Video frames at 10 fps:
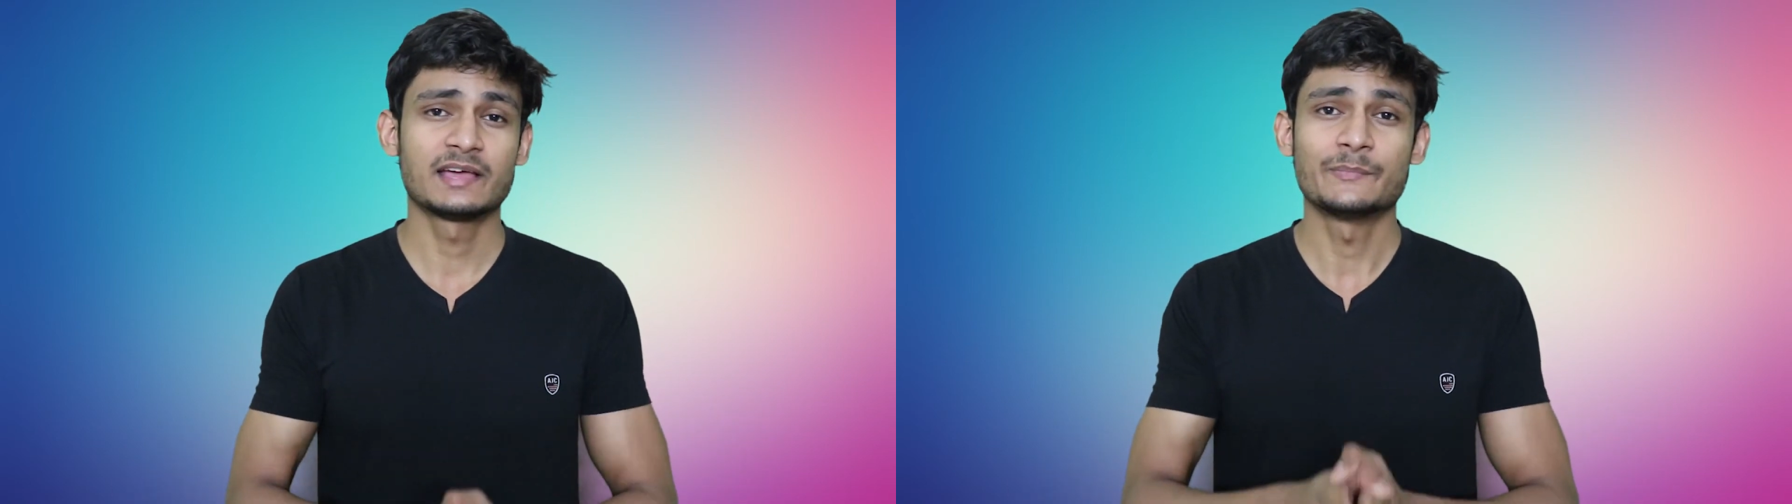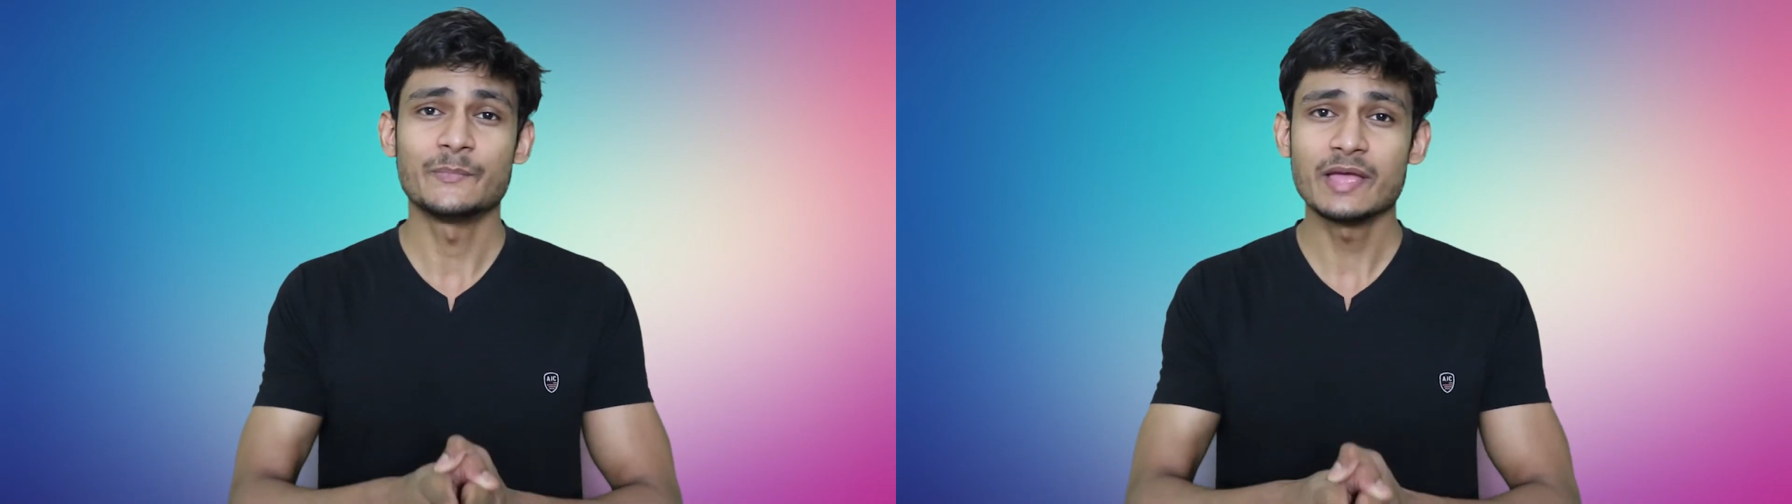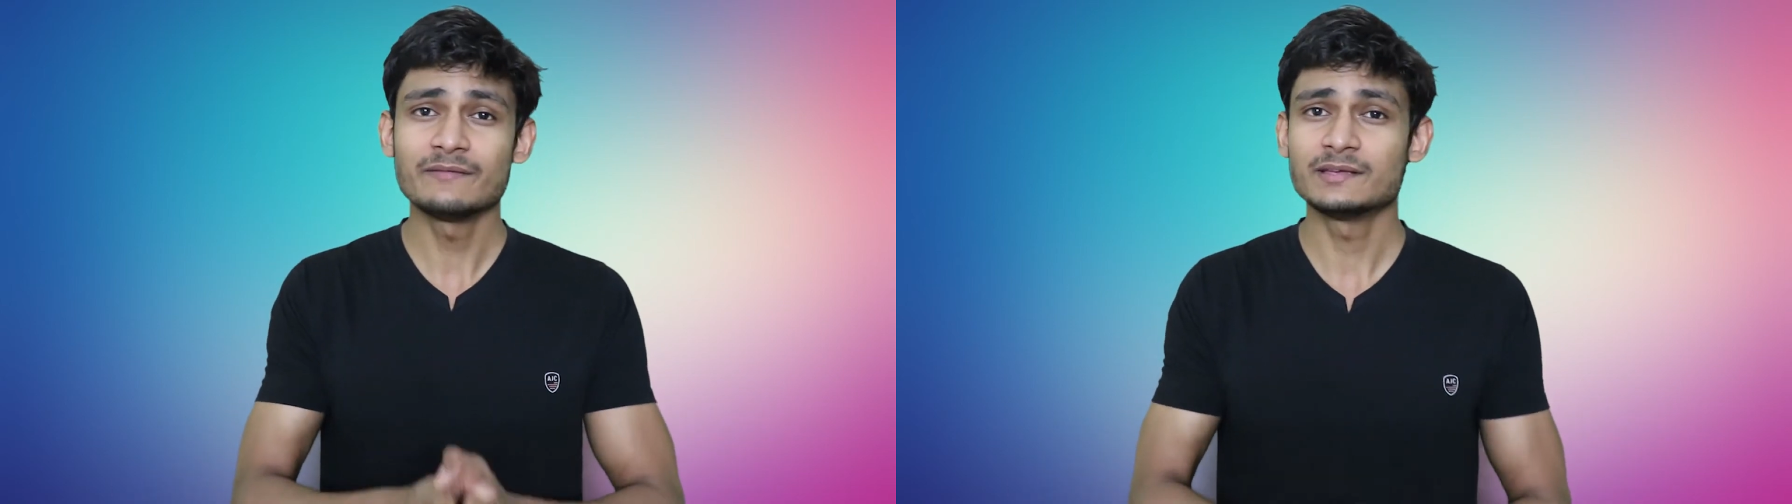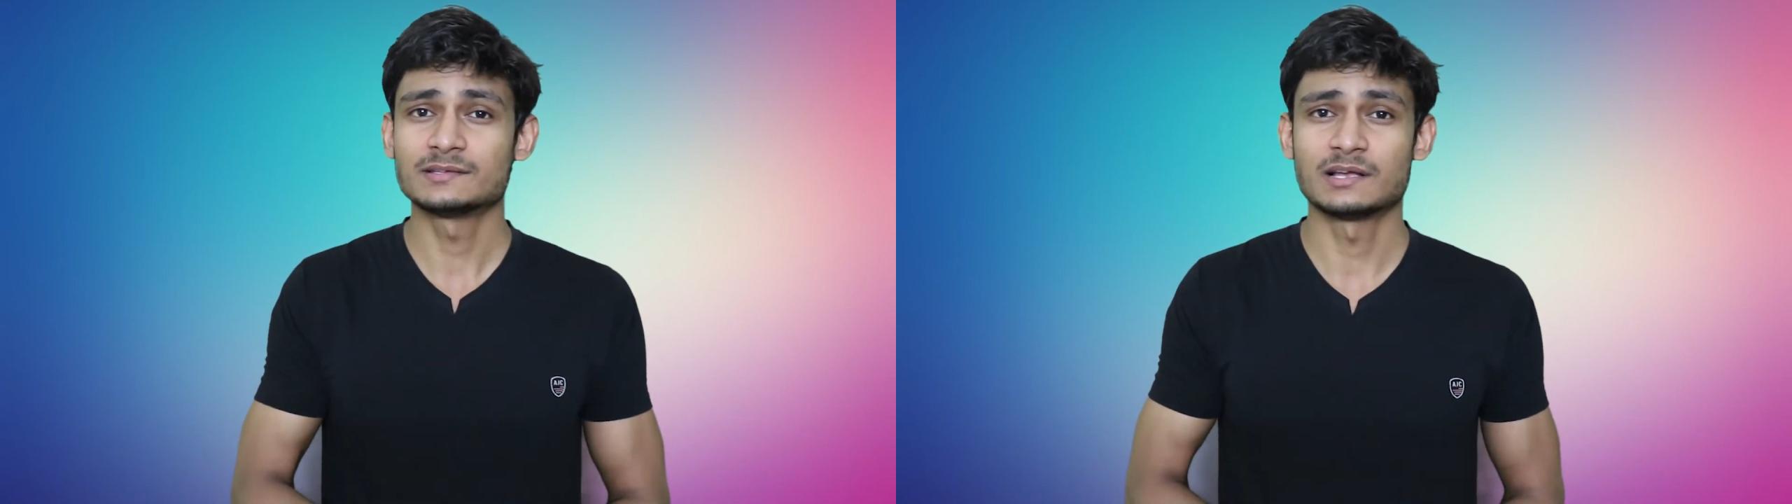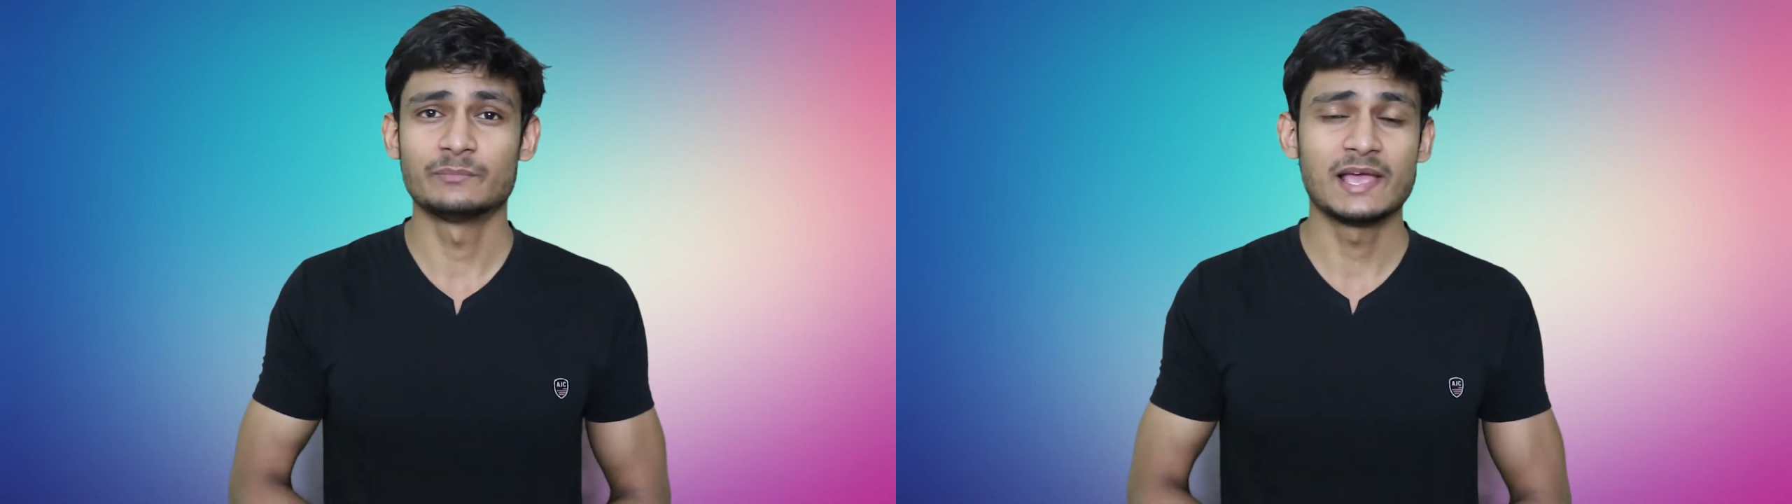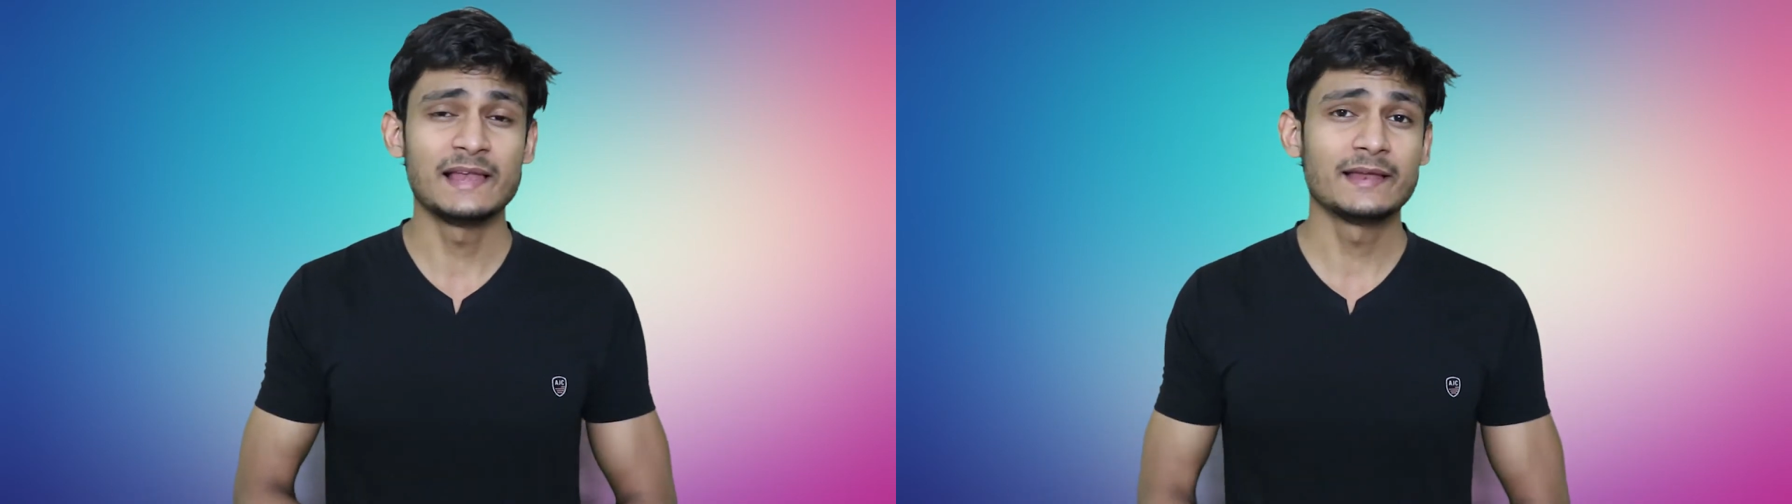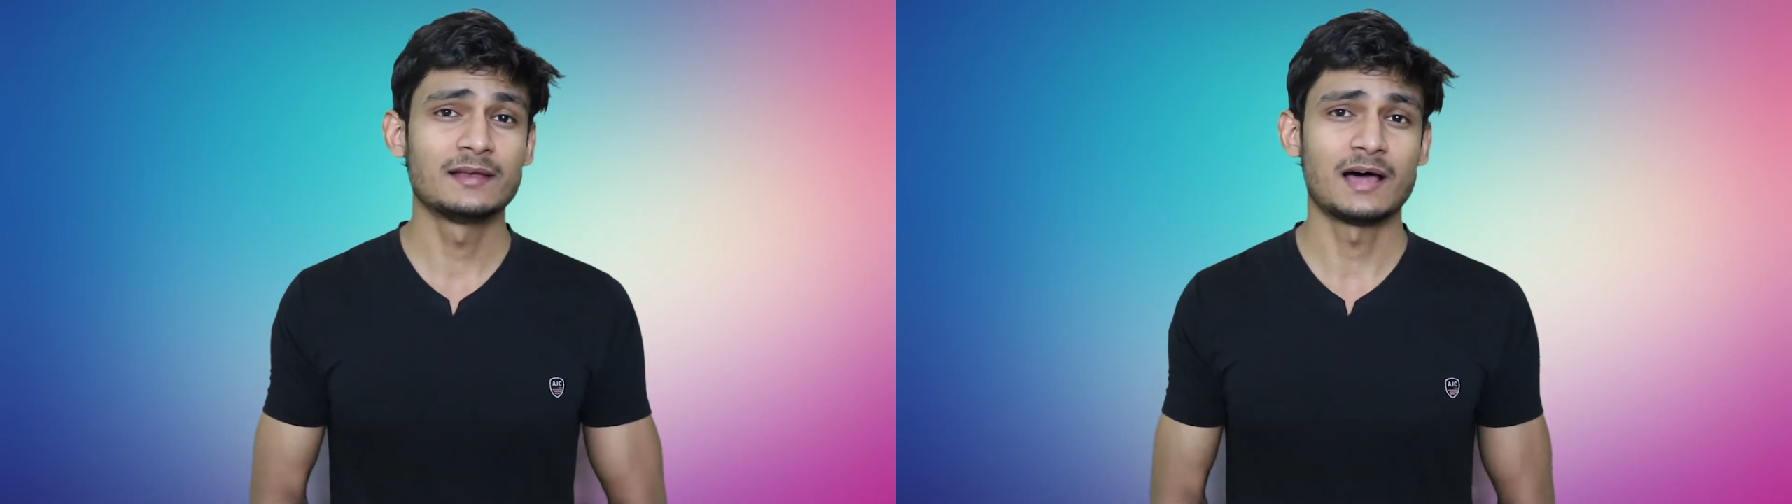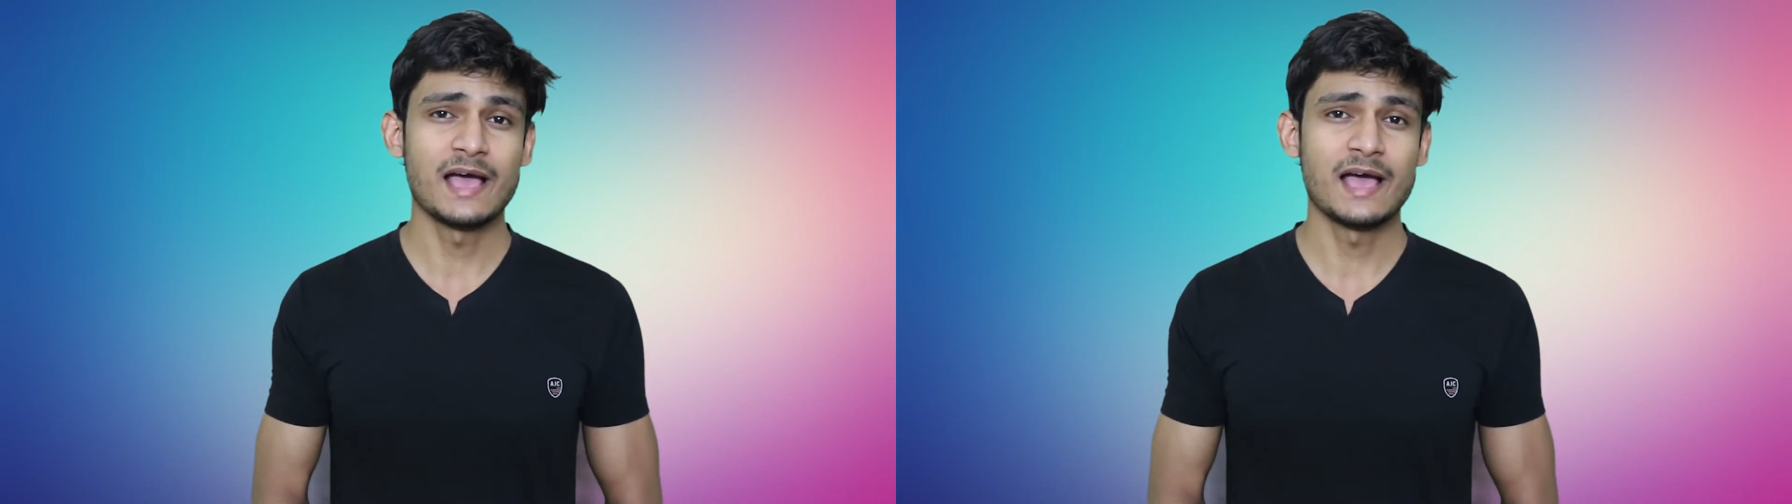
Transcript: there may be some alien